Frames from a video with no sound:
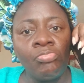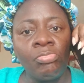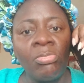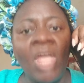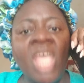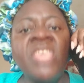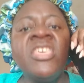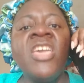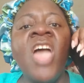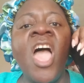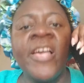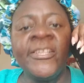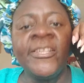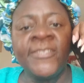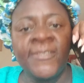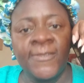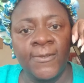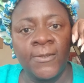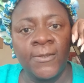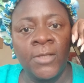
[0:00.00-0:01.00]

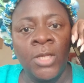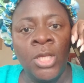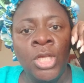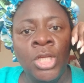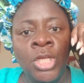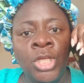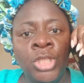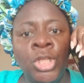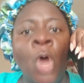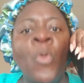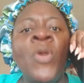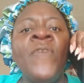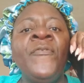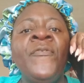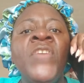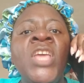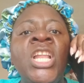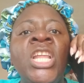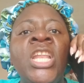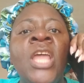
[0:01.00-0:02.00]
Yes. Now we
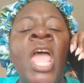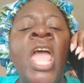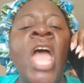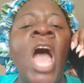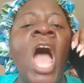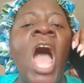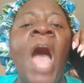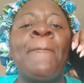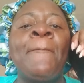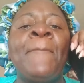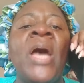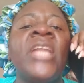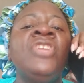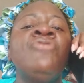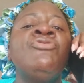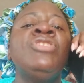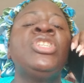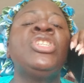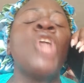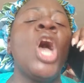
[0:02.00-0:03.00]
feel the
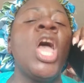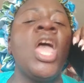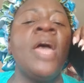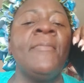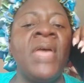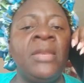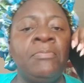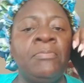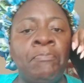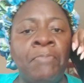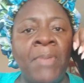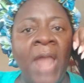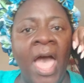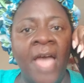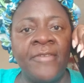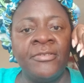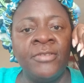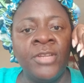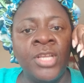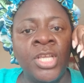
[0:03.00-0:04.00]
upon retirement
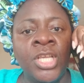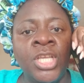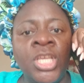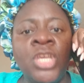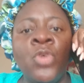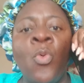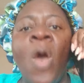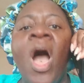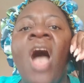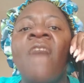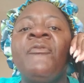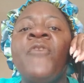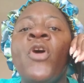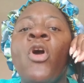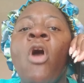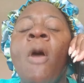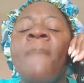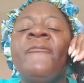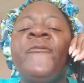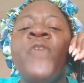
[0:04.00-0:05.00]
plan. You are for
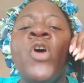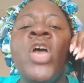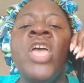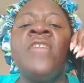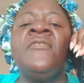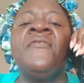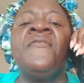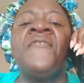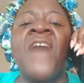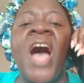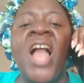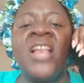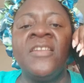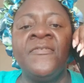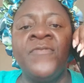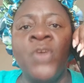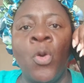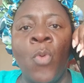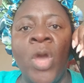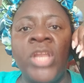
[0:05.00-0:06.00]
come for
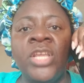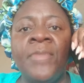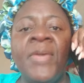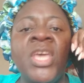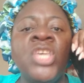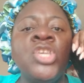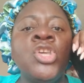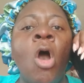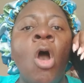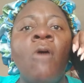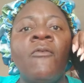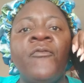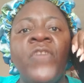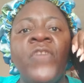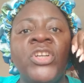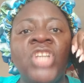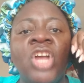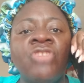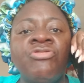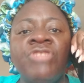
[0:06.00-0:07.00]
involve you when you be young,
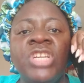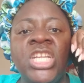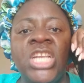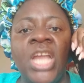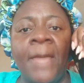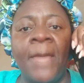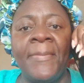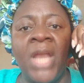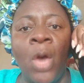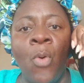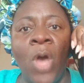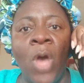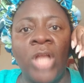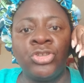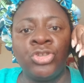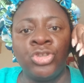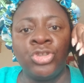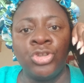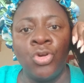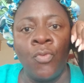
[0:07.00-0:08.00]
fresh and green enough and I
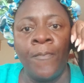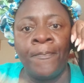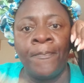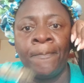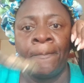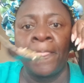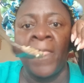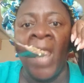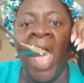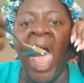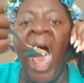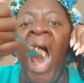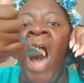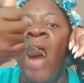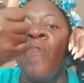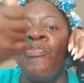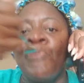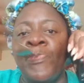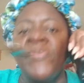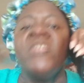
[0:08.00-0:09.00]
watch you.
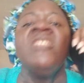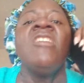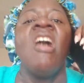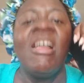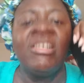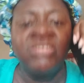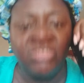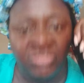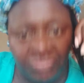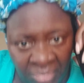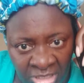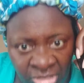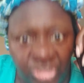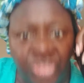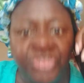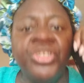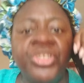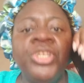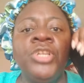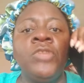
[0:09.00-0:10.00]
Yes,
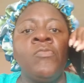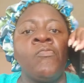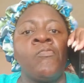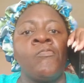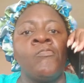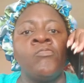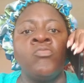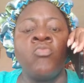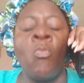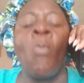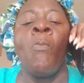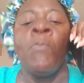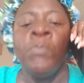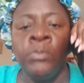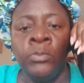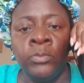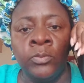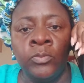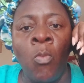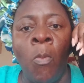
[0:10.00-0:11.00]
Mrs.
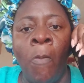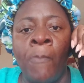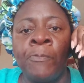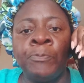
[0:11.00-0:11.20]
C.